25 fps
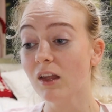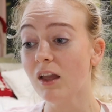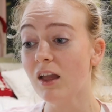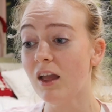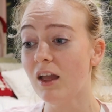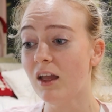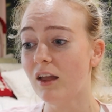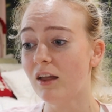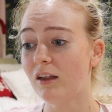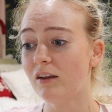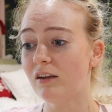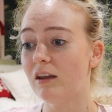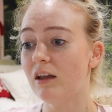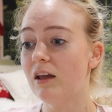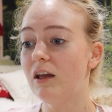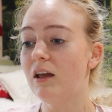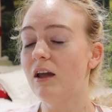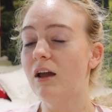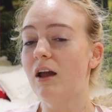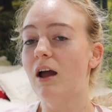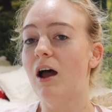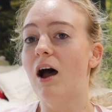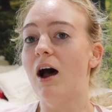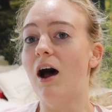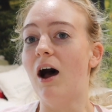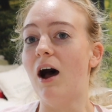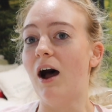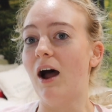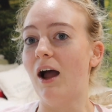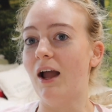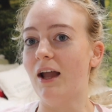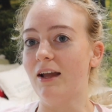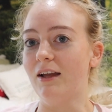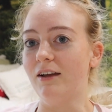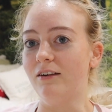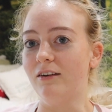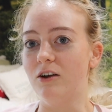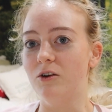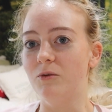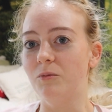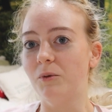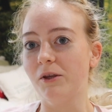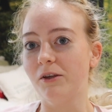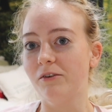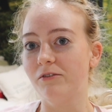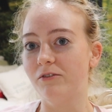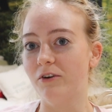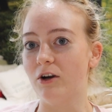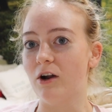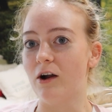And I
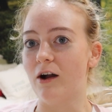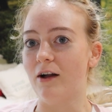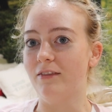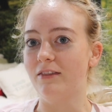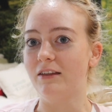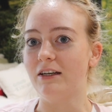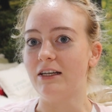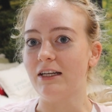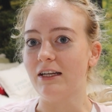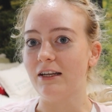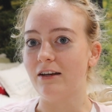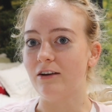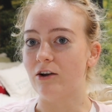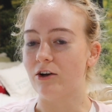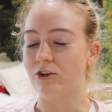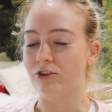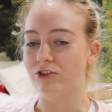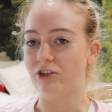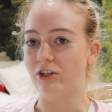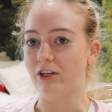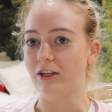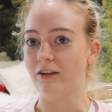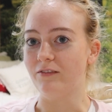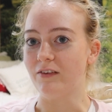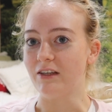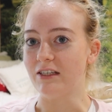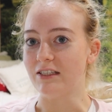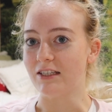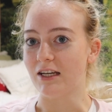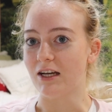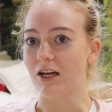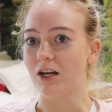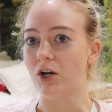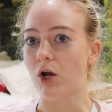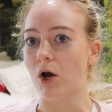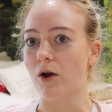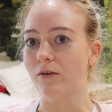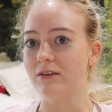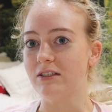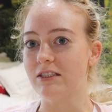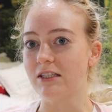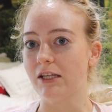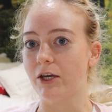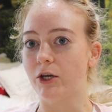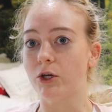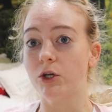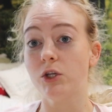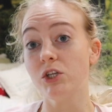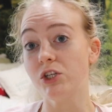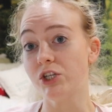completely forgot that I need an Australian visa. And obviously
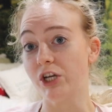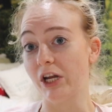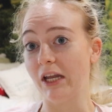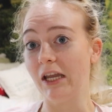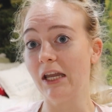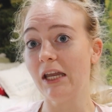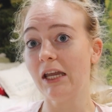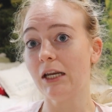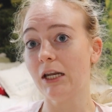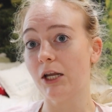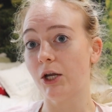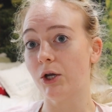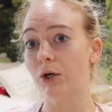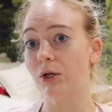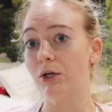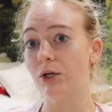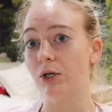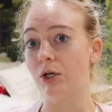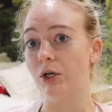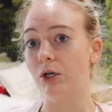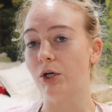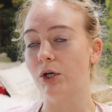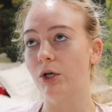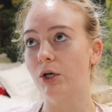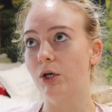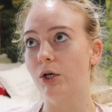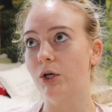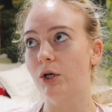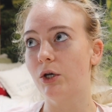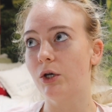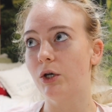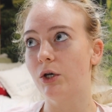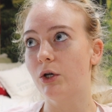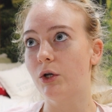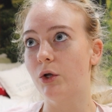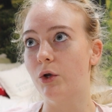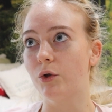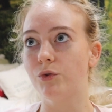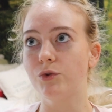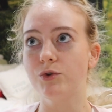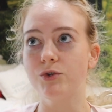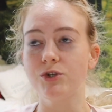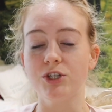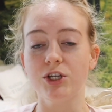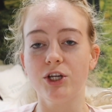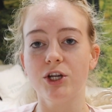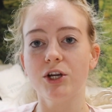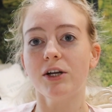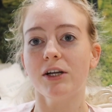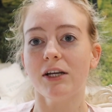I couldn't check in, I couldn't go through
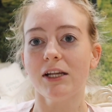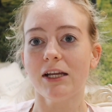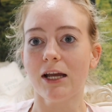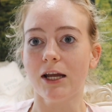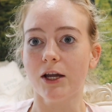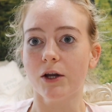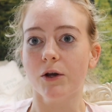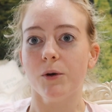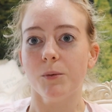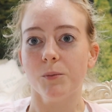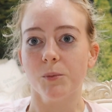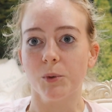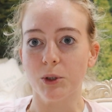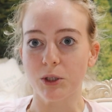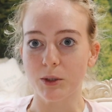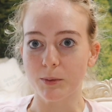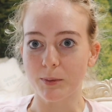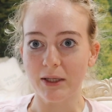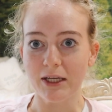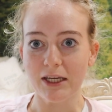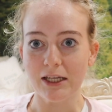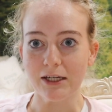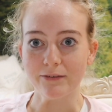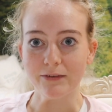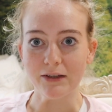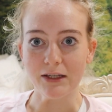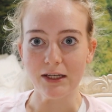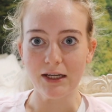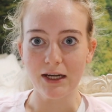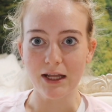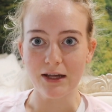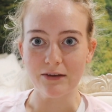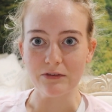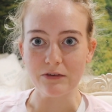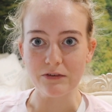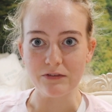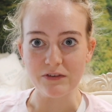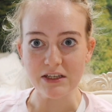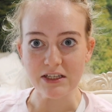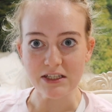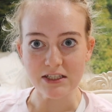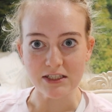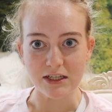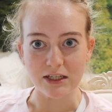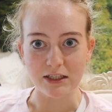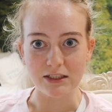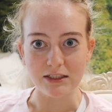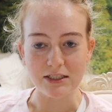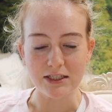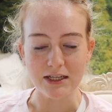security, I couldn't board the plane if I didn't have a
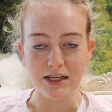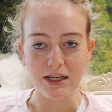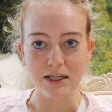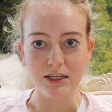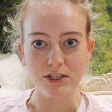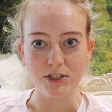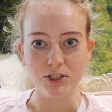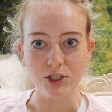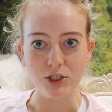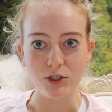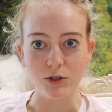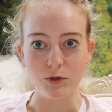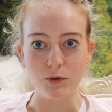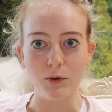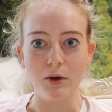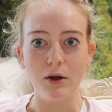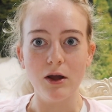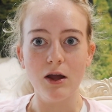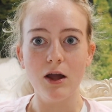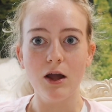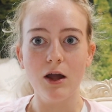visa to get into